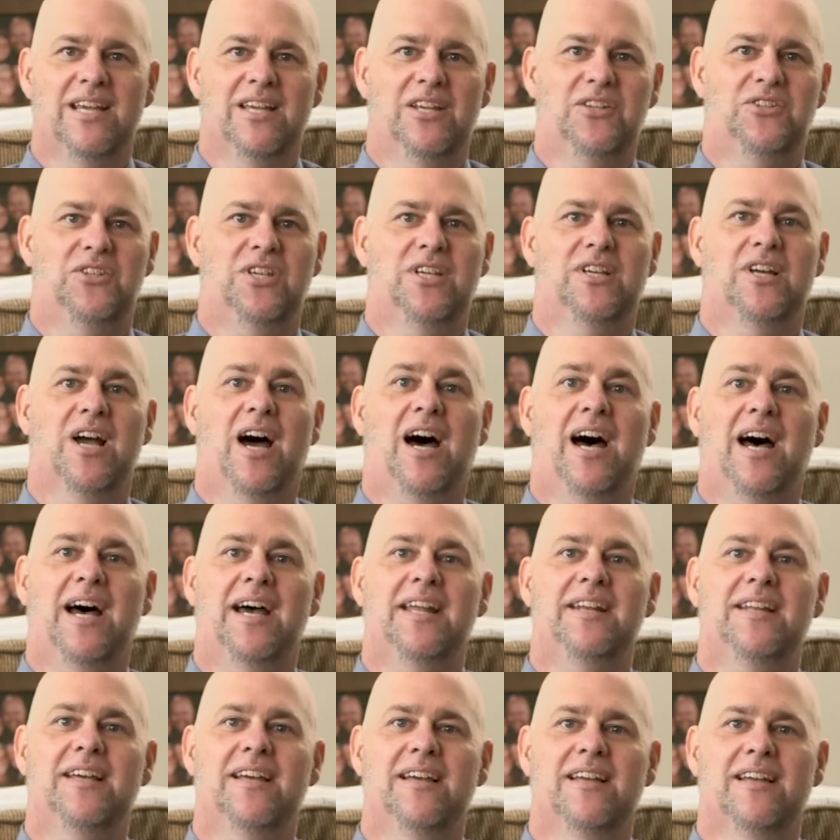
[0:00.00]
You see,
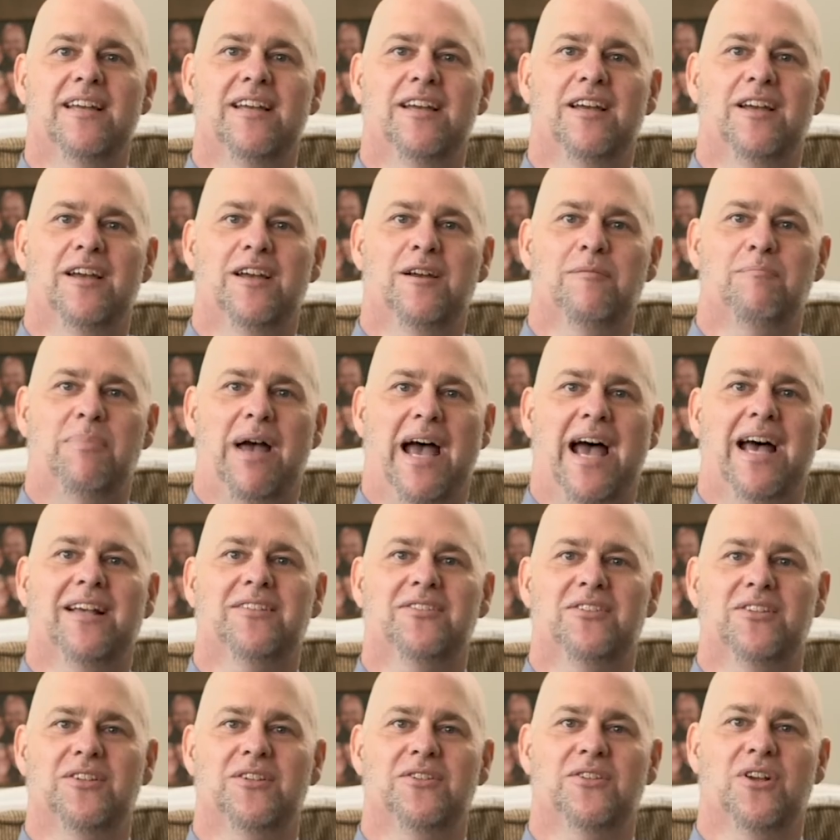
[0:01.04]
God
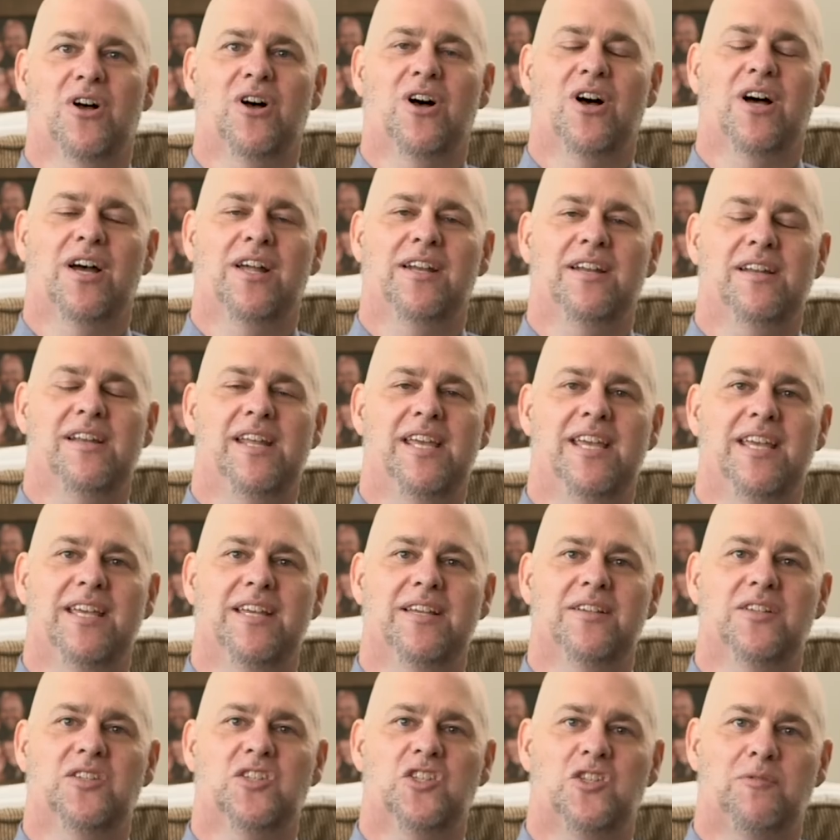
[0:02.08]
passes on
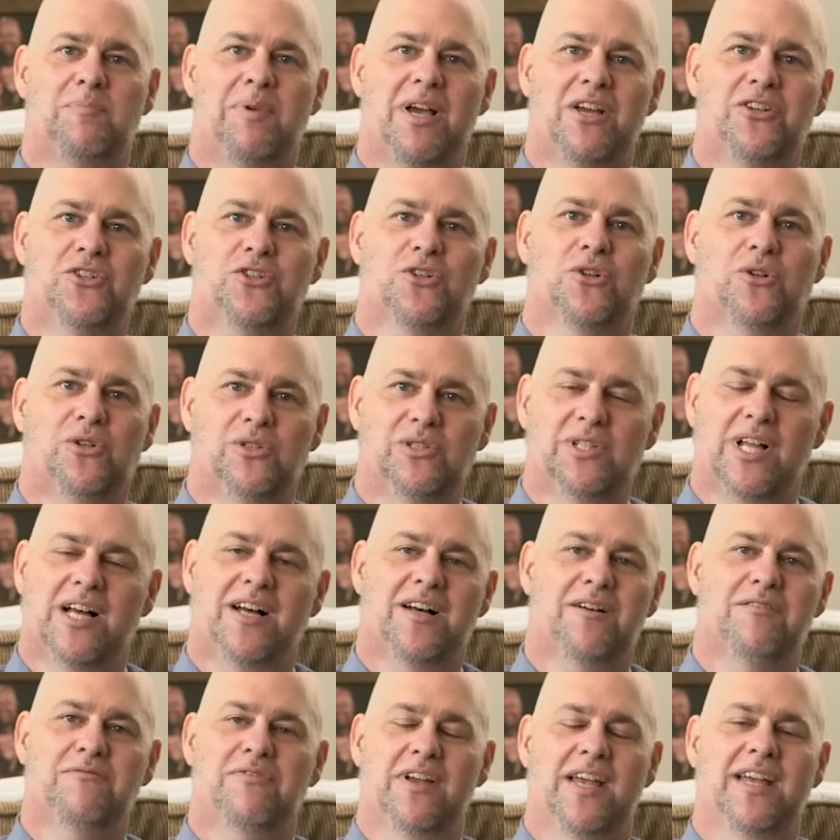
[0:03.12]
his special
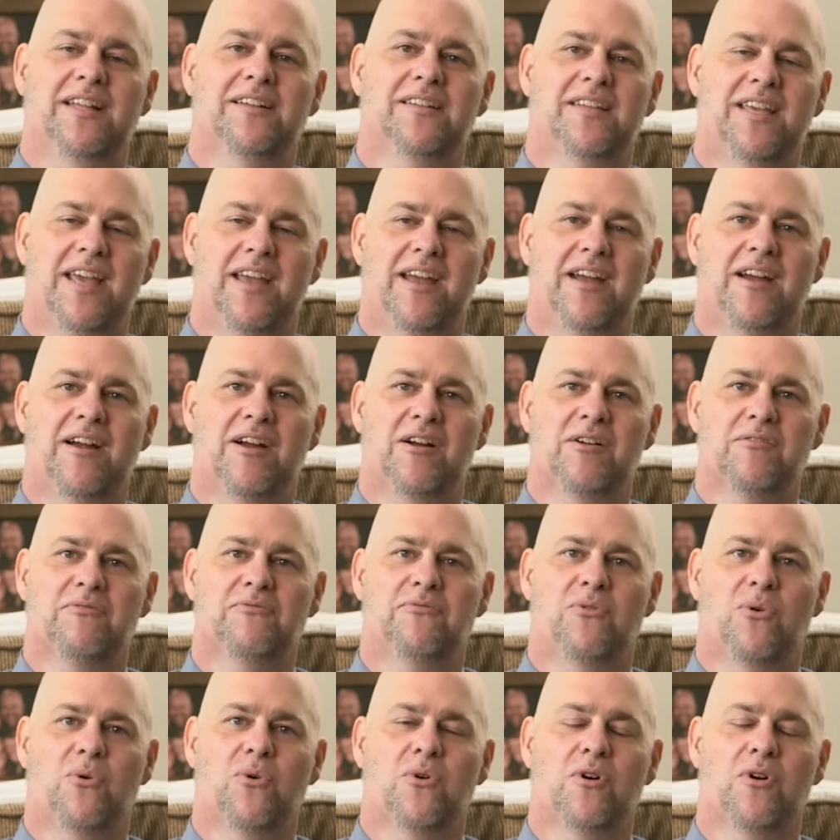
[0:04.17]
love and care
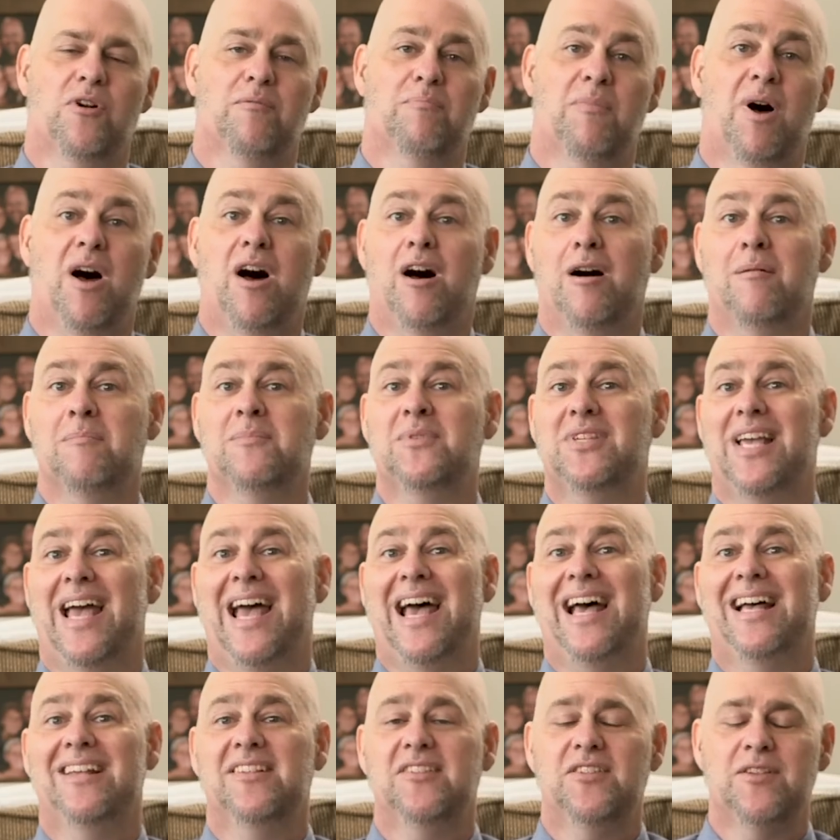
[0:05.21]
for moms
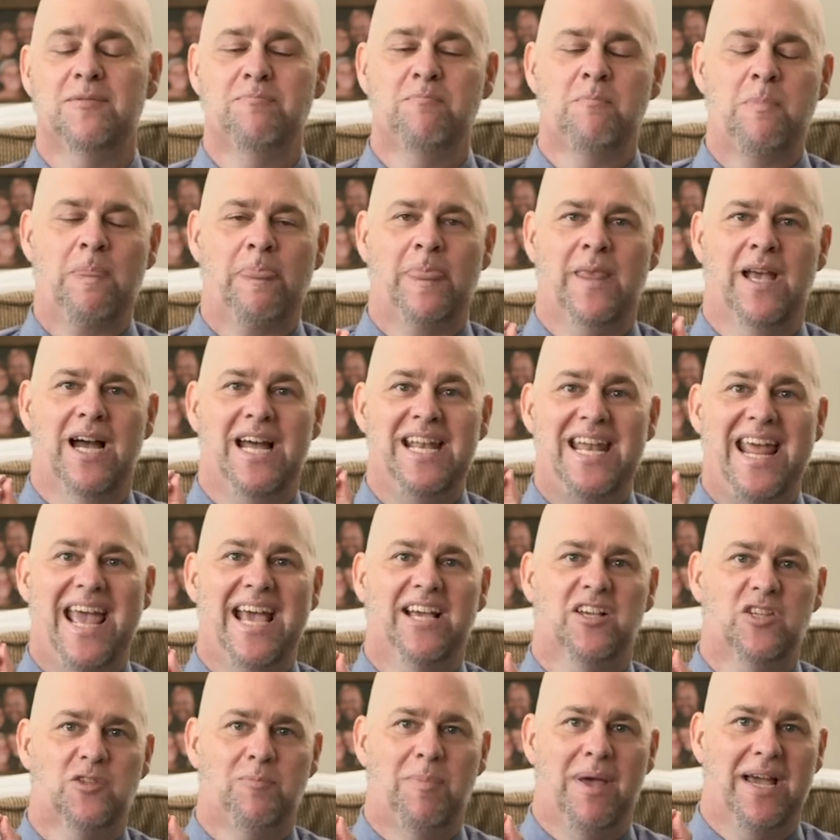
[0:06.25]
as an
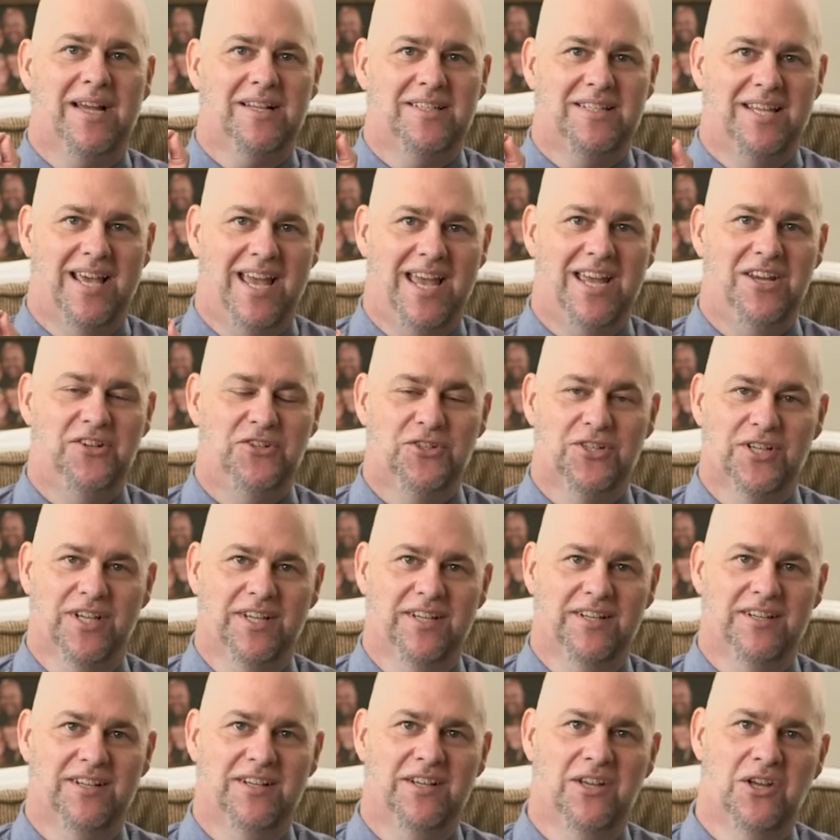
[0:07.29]

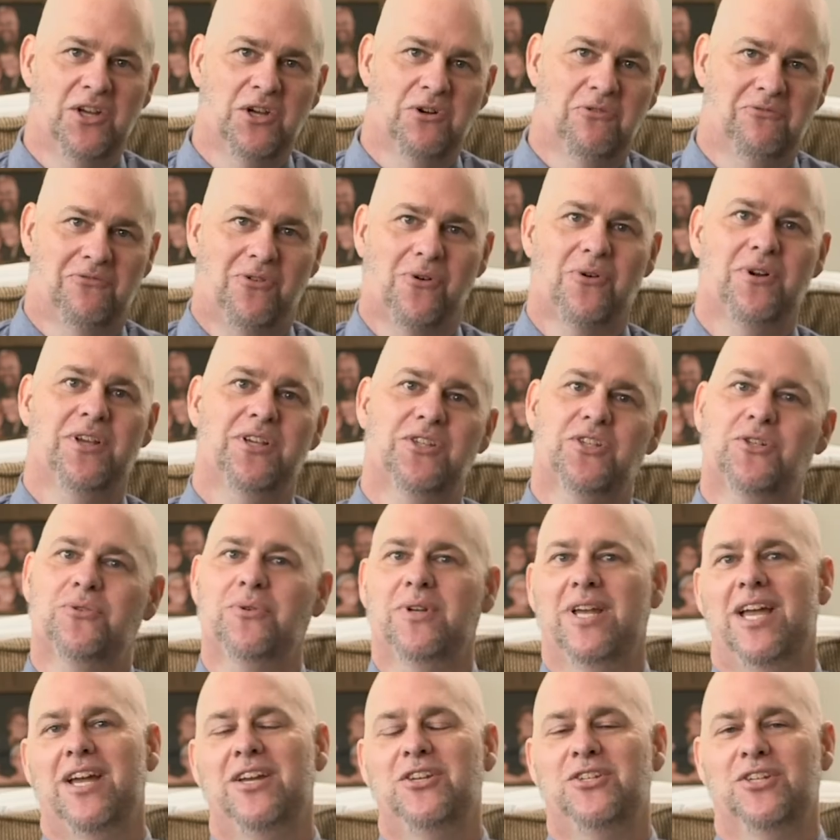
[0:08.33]
expectation for his
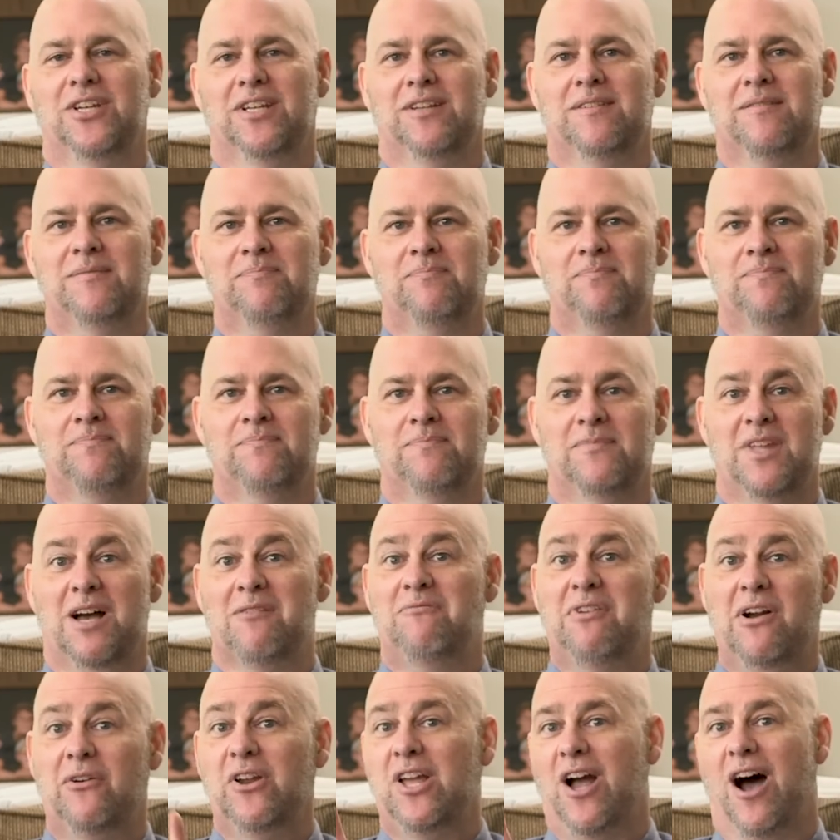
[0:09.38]
creation. A
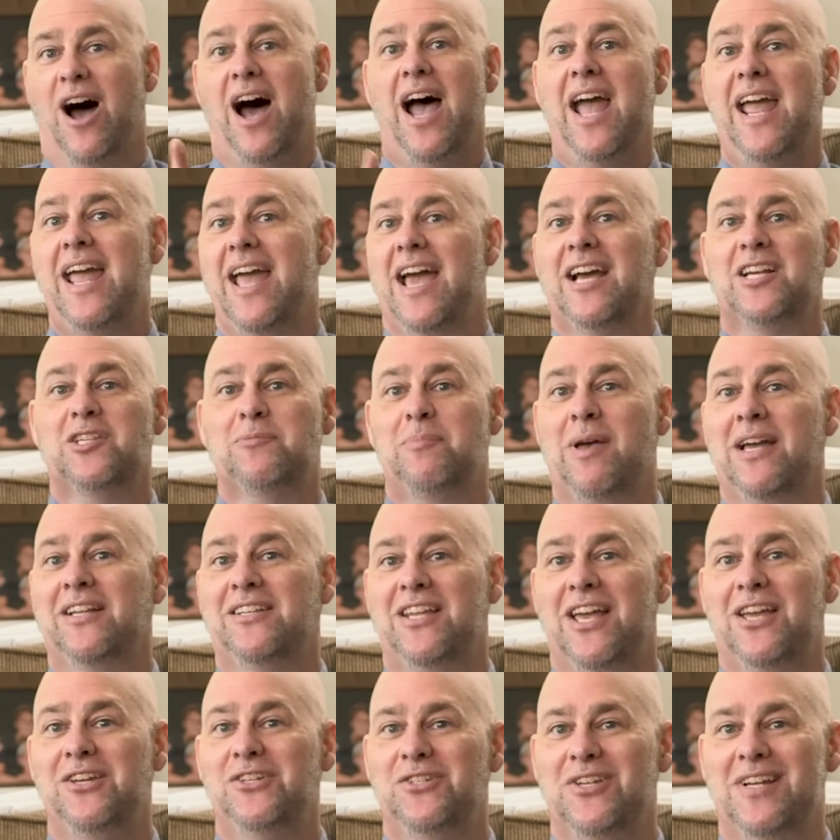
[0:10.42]
very high
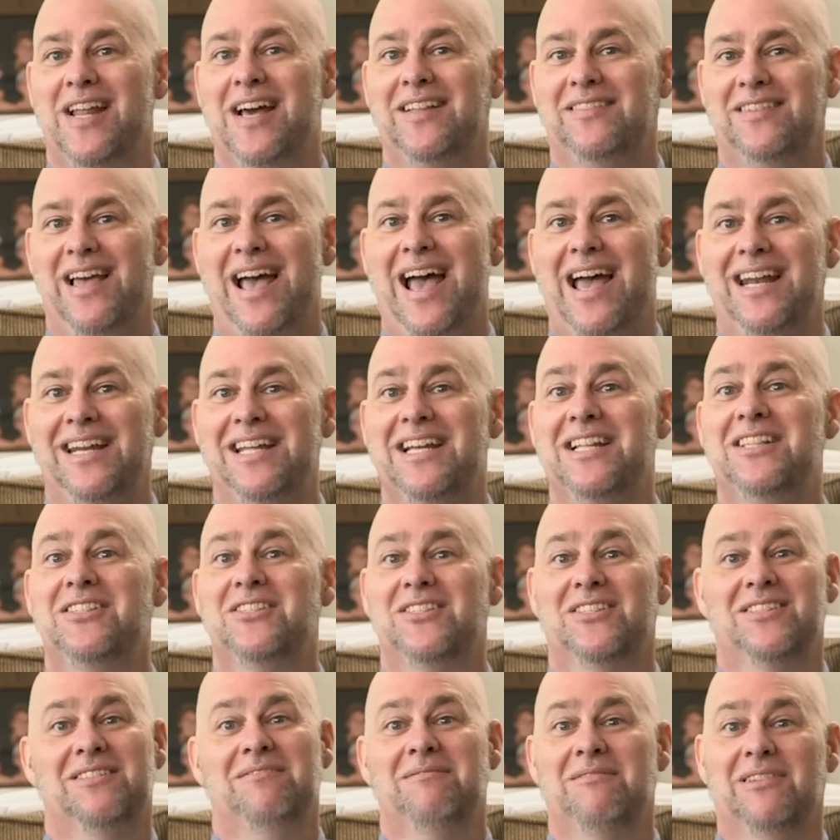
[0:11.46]
expectation at that.
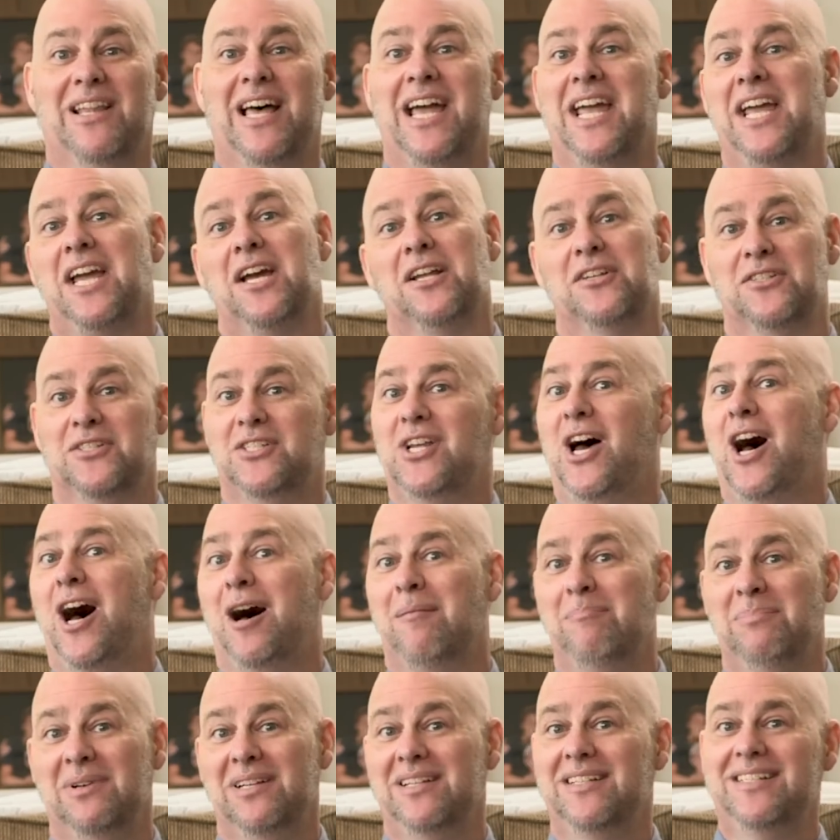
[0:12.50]
It's like
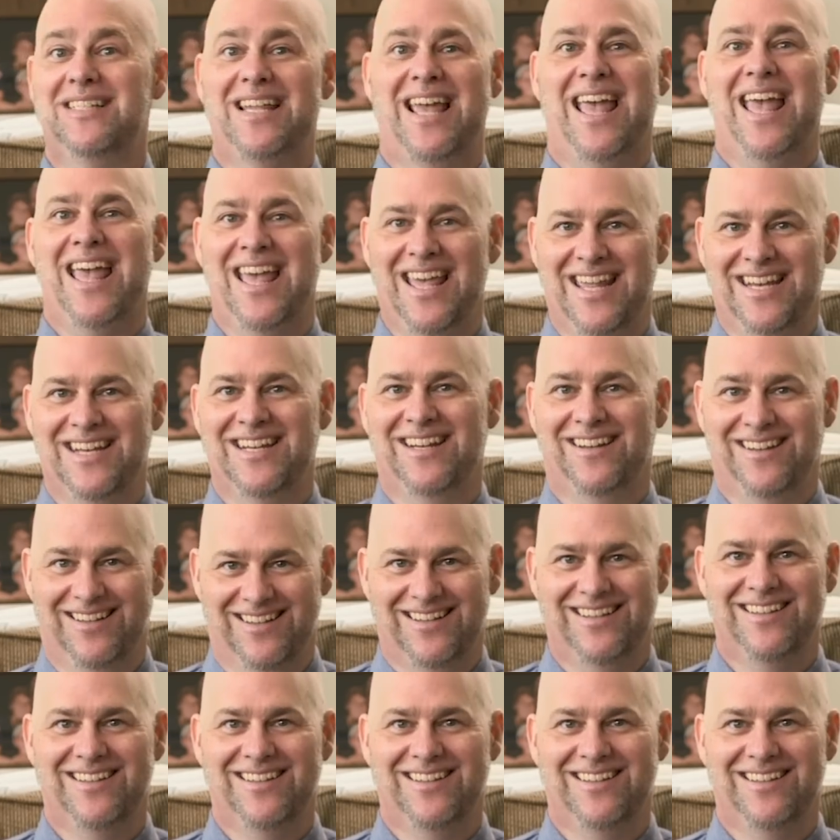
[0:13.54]
top 10.